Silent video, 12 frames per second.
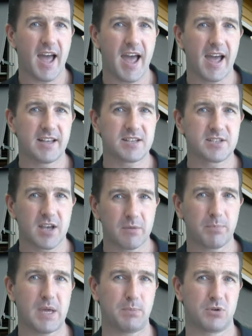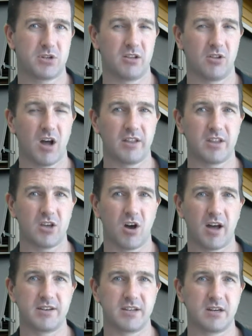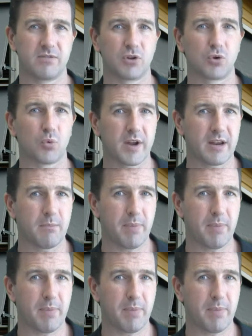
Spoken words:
as some people don't like the idea of the green